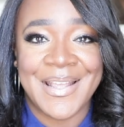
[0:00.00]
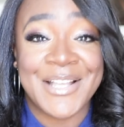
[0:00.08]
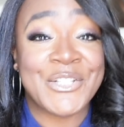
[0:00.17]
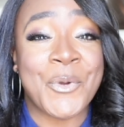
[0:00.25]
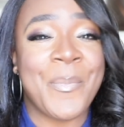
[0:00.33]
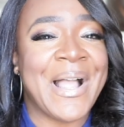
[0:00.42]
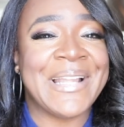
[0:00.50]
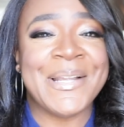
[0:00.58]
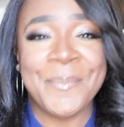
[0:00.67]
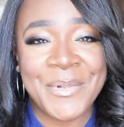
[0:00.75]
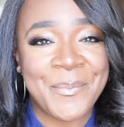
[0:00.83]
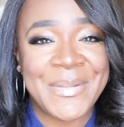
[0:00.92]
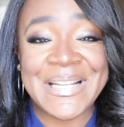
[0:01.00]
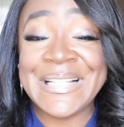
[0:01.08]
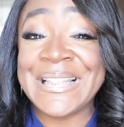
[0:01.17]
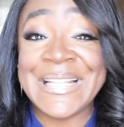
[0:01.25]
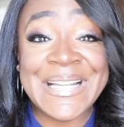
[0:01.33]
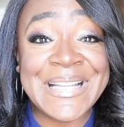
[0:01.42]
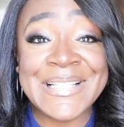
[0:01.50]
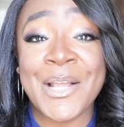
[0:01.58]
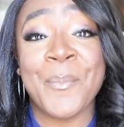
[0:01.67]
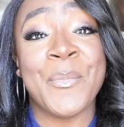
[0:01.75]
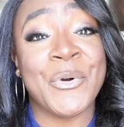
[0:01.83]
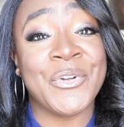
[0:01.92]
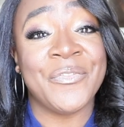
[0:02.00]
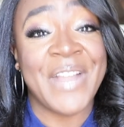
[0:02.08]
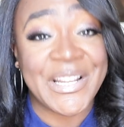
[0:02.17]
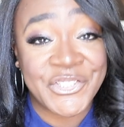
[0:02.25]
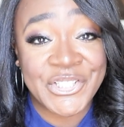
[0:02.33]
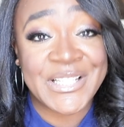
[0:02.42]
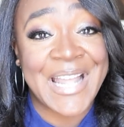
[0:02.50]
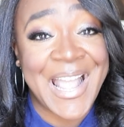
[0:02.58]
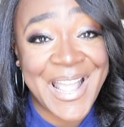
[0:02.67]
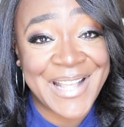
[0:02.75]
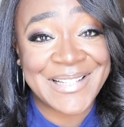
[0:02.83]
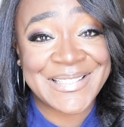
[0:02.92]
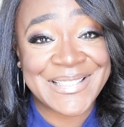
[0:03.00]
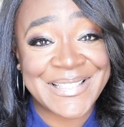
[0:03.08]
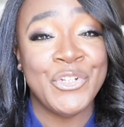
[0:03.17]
So by implementing these motivation hacks,